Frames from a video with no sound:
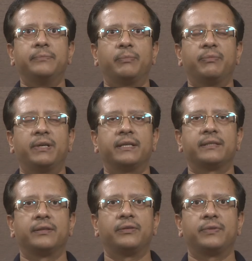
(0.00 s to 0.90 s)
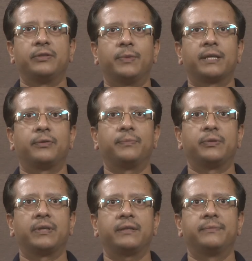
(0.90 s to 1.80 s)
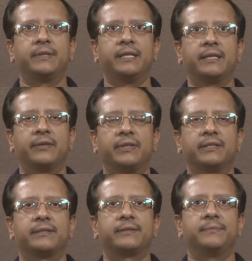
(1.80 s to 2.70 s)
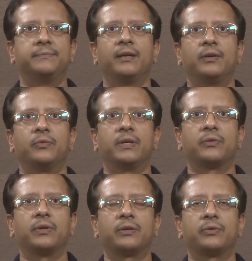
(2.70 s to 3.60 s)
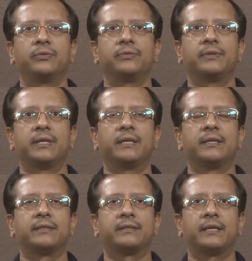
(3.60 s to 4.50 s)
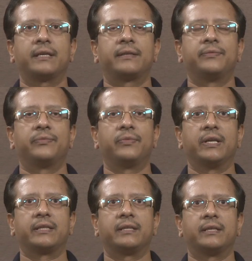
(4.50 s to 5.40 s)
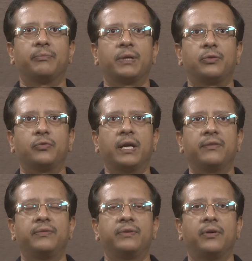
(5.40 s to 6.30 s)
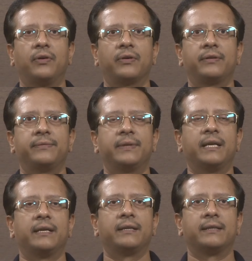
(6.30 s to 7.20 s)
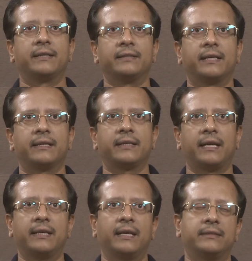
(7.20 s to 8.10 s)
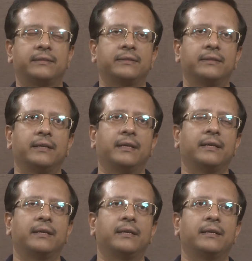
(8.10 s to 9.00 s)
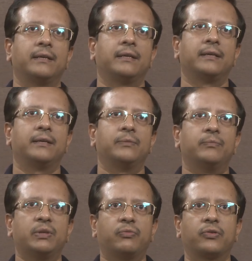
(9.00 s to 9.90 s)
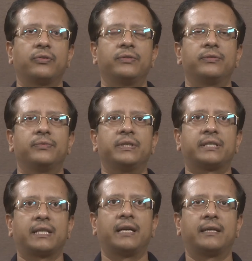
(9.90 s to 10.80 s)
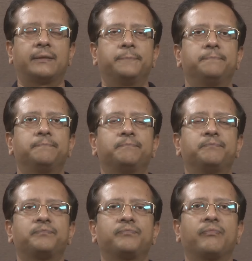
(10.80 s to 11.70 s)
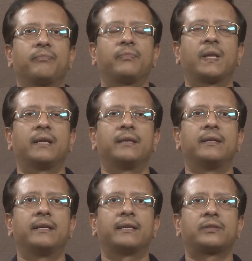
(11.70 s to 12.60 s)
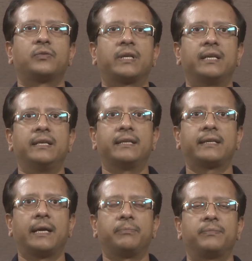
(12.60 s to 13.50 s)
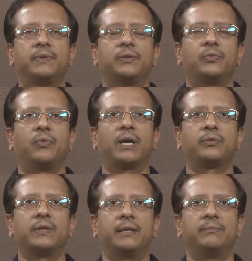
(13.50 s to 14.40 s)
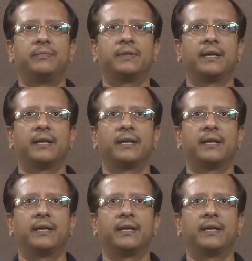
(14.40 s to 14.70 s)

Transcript: and Implementation of Human Computer Interfaces. We are going to start lecture number 12 on design guidelines. Before we start, let us quickly recap what we have